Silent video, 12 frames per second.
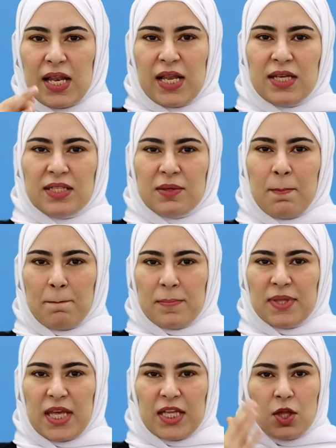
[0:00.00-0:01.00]
plus
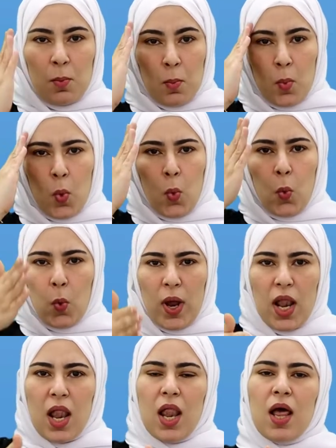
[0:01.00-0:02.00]
able to.
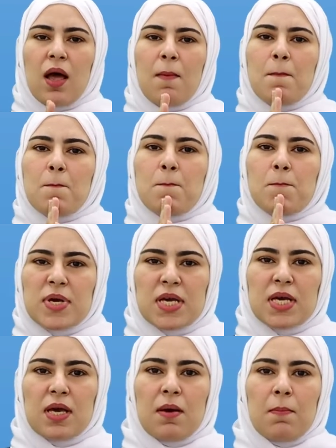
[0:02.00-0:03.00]

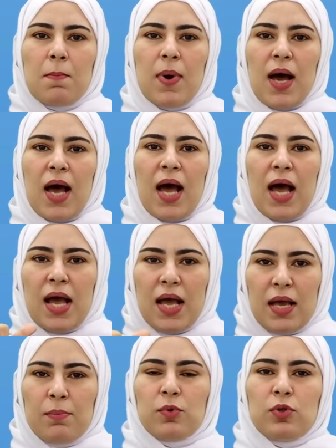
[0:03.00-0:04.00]
Here's an example.
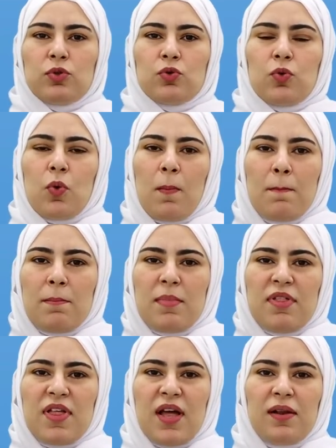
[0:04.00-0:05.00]

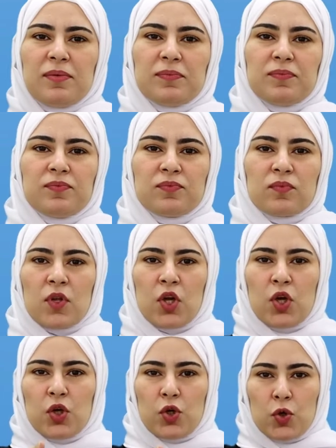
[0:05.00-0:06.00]
You will be able to
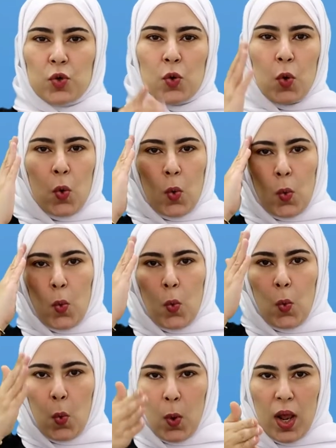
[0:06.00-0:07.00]
watch
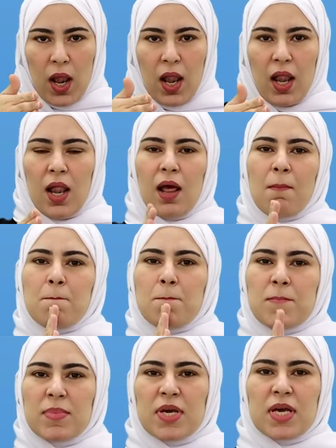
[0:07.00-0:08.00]
TV.
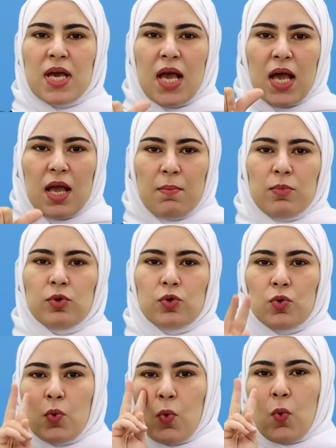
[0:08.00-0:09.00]
Notice
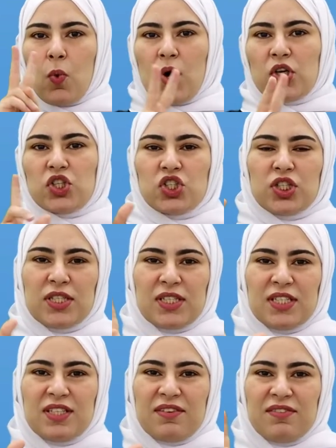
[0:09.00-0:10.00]
we
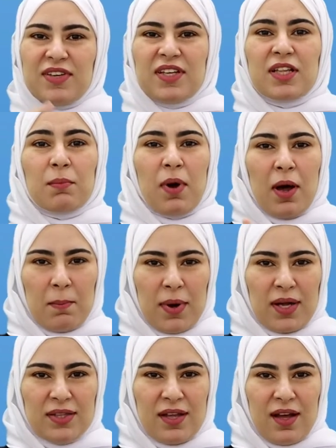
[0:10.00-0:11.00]
used will be
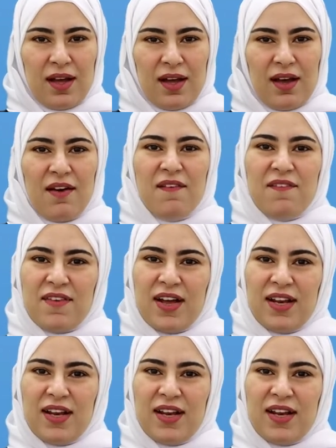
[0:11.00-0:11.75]
plus